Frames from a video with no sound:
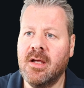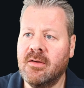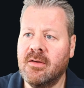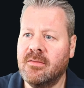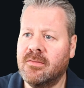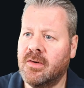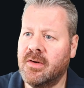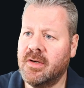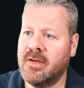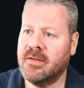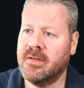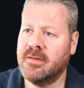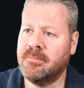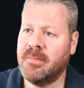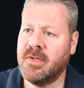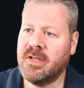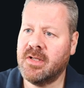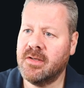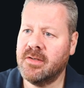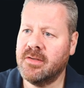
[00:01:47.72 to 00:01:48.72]
for it,
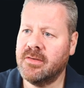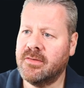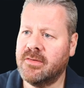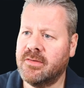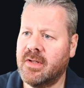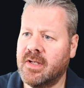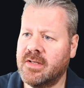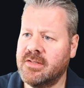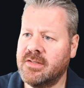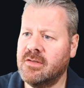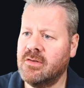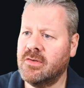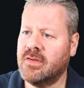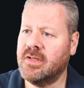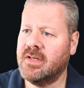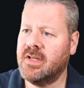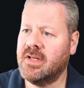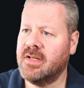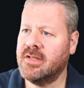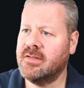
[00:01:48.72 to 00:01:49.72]
because as you look
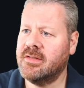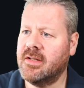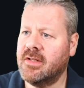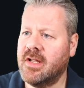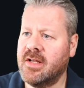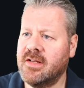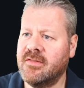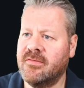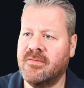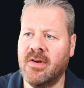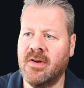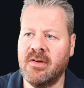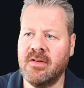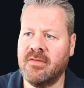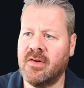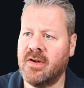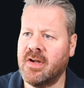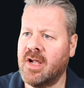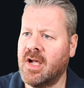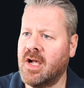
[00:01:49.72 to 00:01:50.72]
at it, it's very,
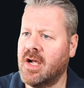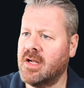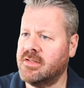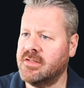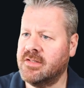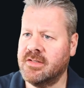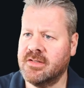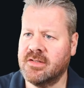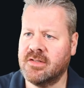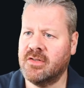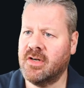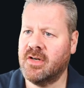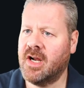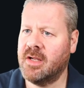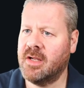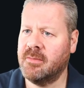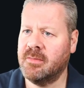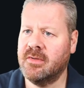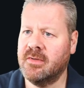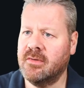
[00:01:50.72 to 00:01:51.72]
very hard to
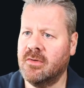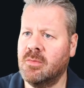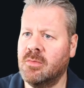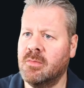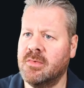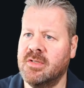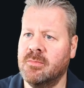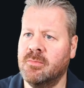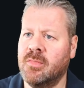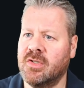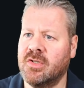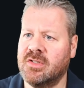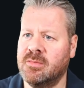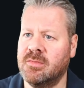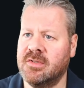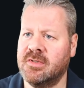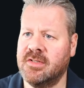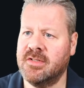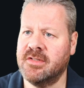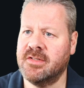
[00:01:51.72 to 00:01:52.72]
describe, almost
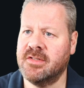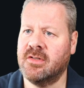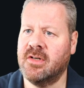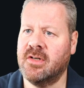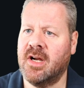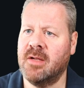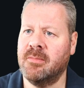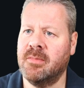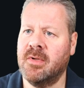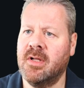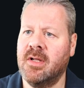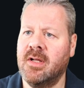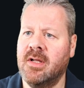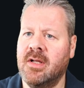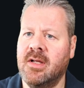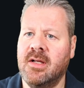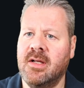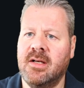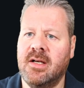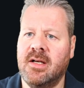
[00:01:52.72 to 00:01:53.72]
impossible to describe.
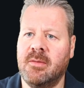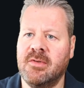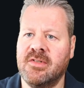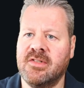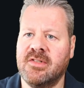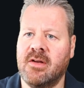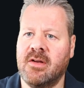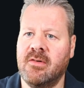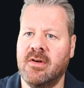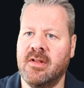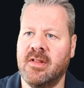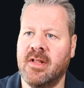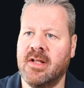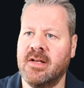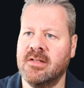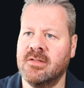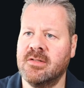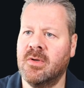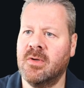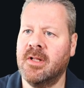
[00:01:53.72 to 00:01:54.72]
Let me just get rid of that
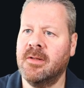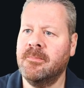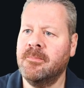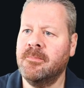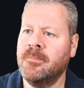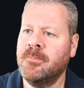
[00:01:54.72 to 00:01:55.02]
as well.